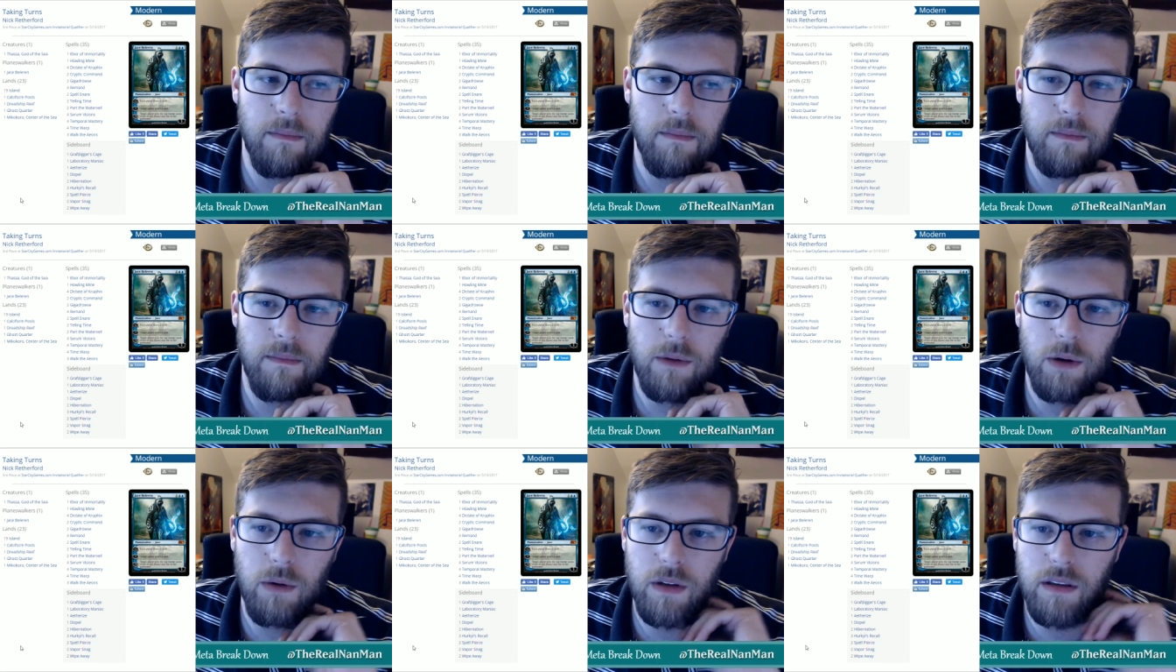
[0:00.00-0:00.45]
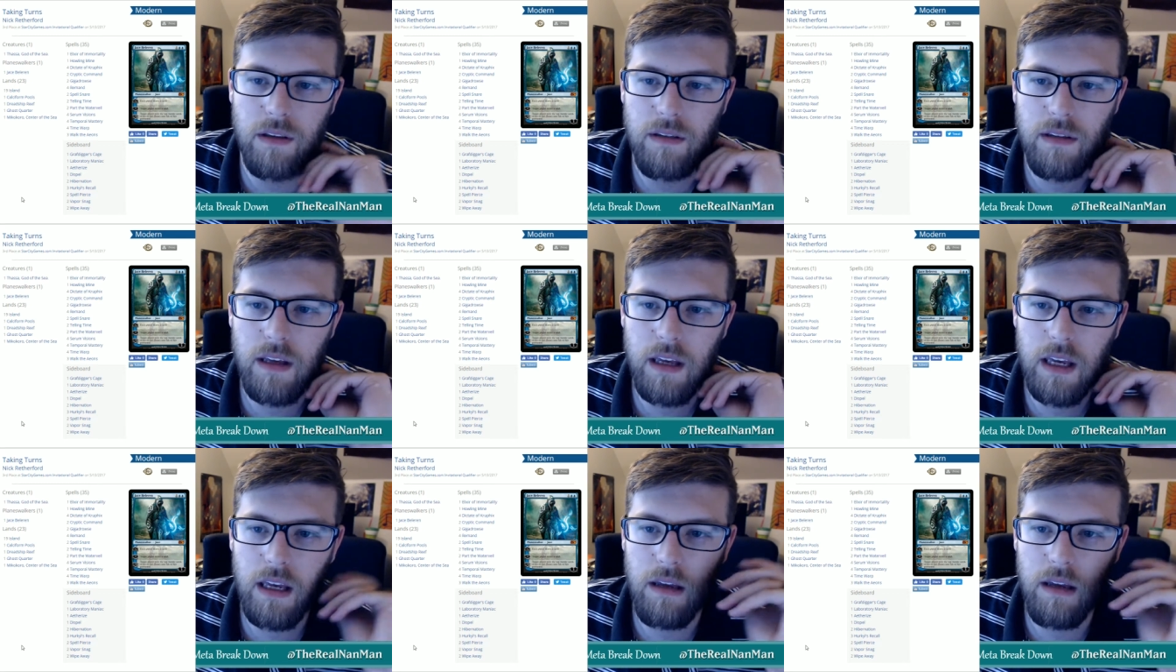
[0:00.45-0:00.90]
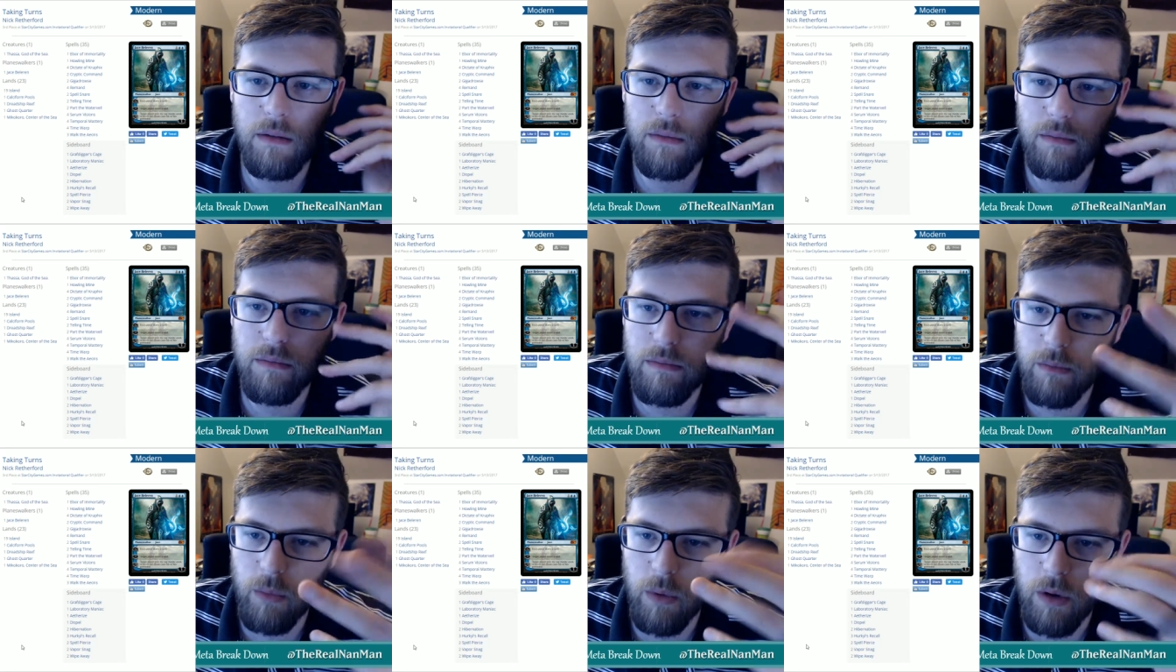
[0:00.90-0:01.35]
you can see
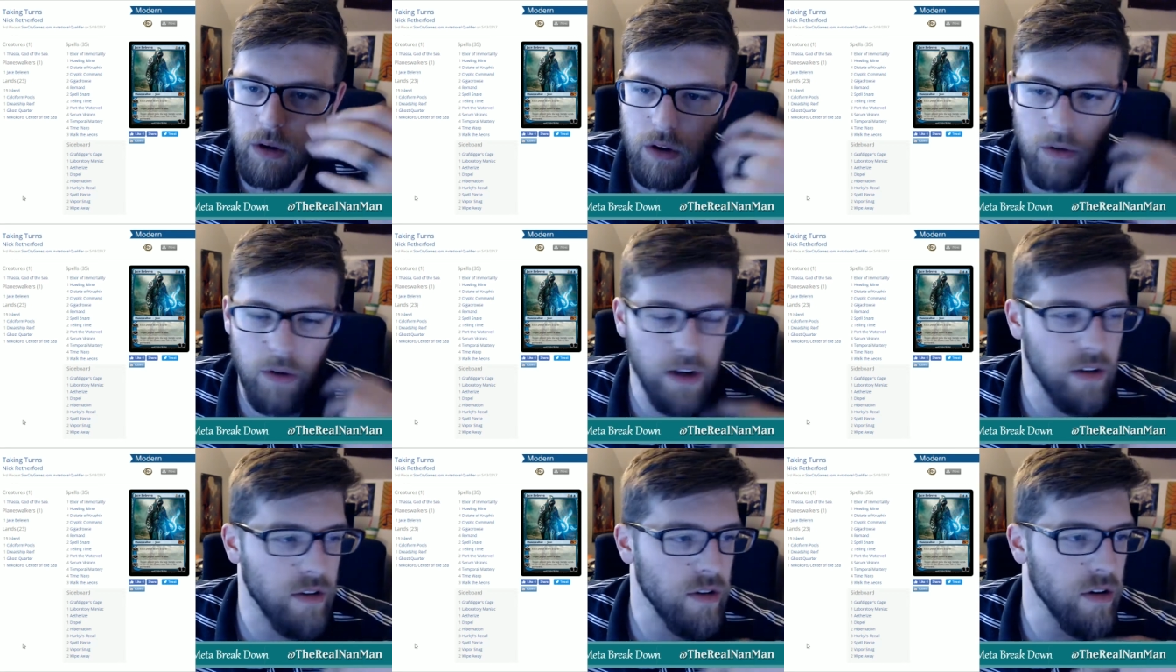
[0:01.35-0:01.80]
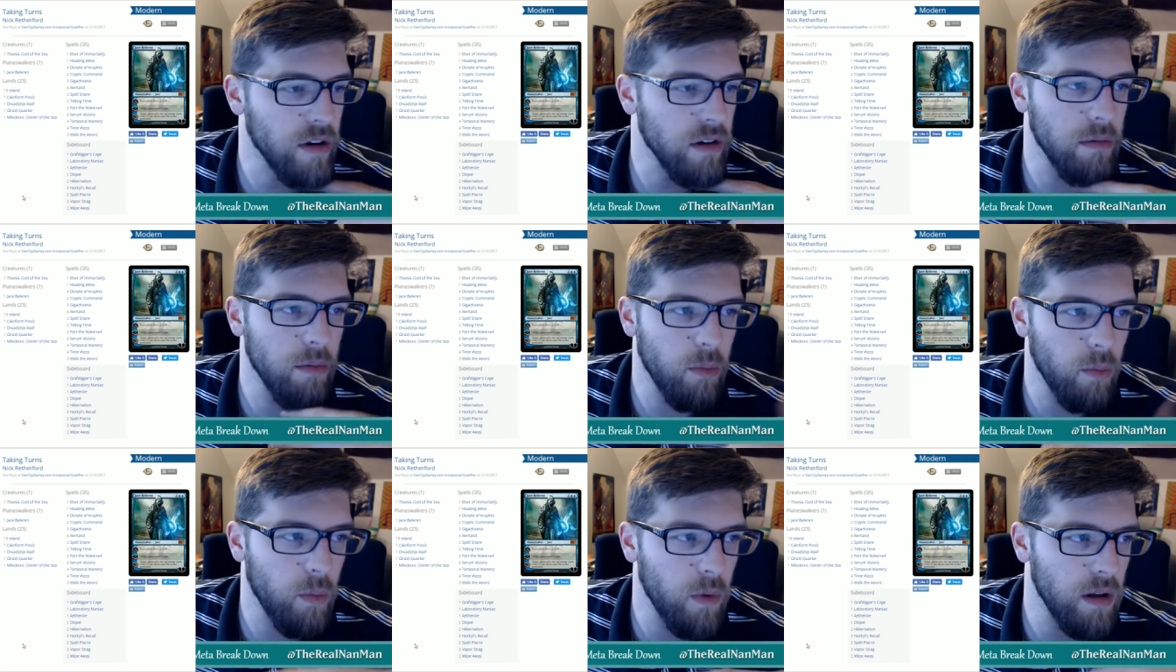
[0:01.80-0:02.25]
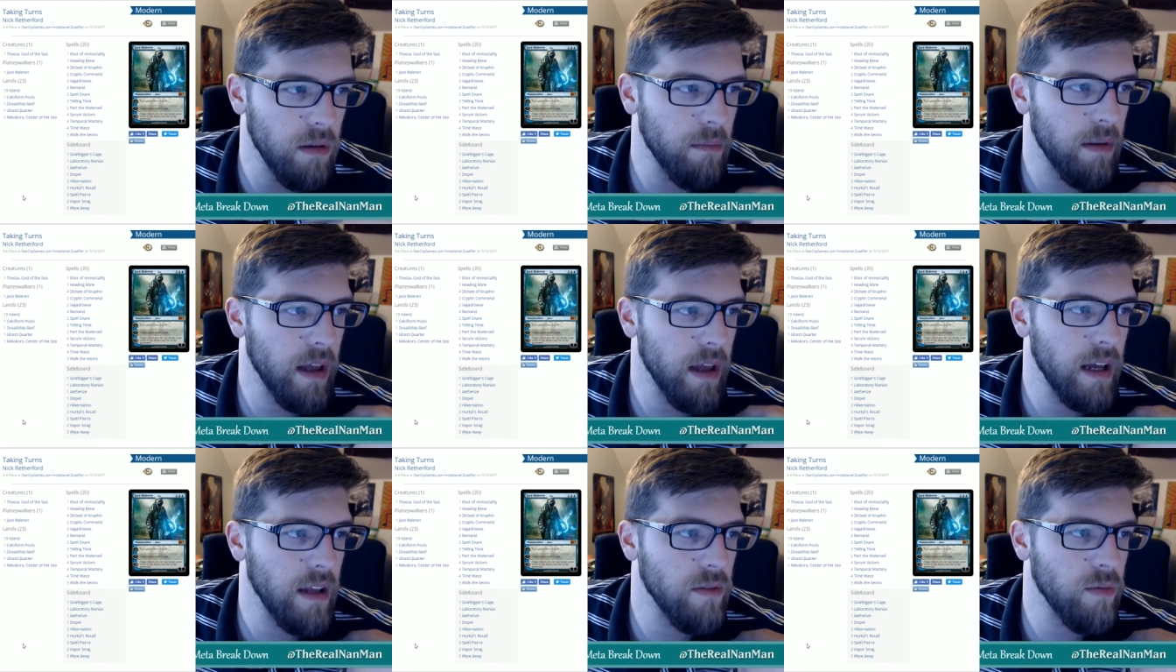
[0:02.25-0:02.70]
one creature, one
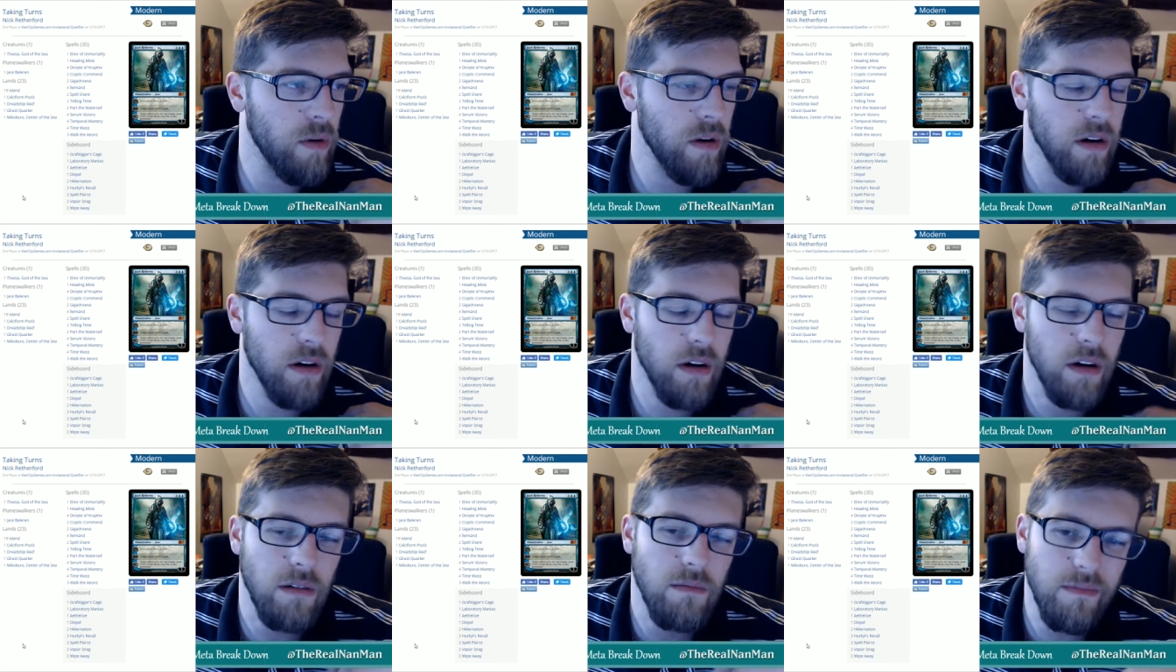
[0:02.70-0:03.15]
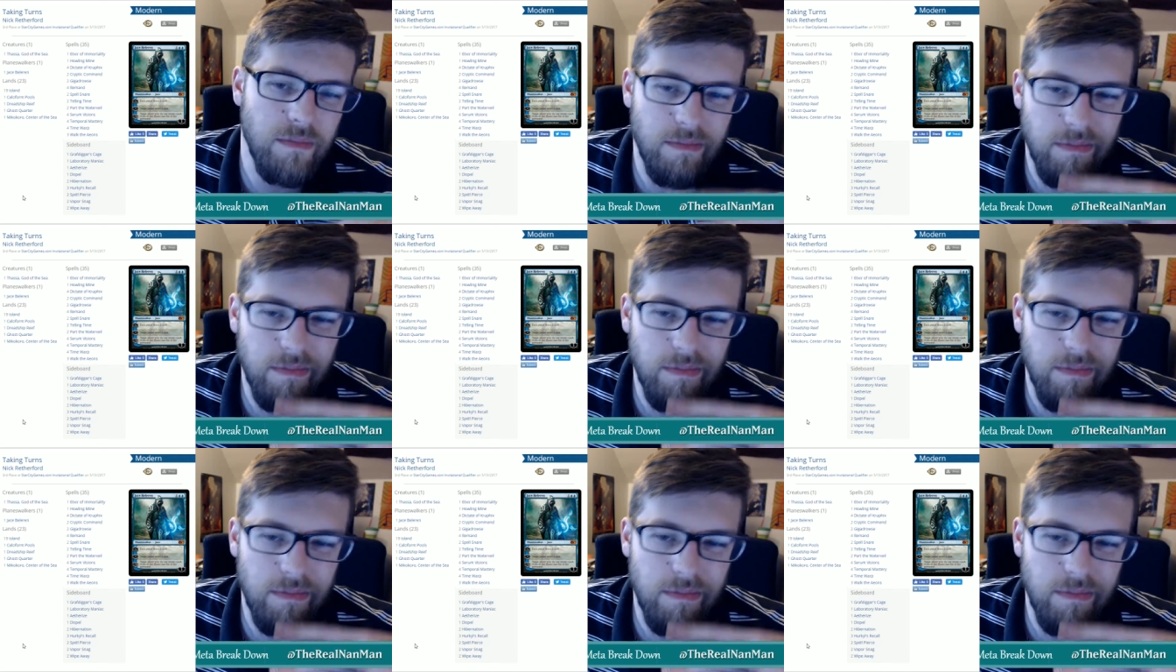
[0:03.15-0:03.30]
planeswalker,